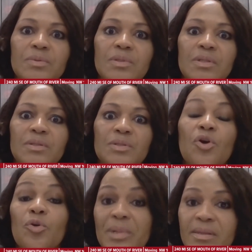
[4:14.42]

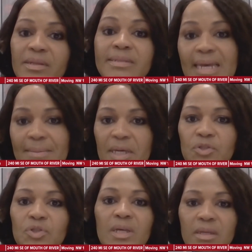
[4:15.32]
determine the
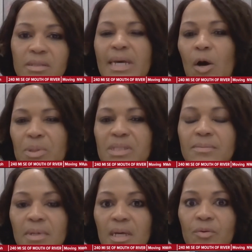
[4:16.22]
damage and then to help us
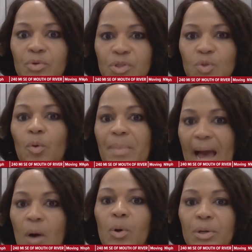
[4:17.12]
restore
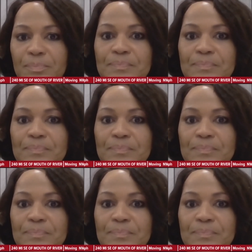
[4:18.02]
power.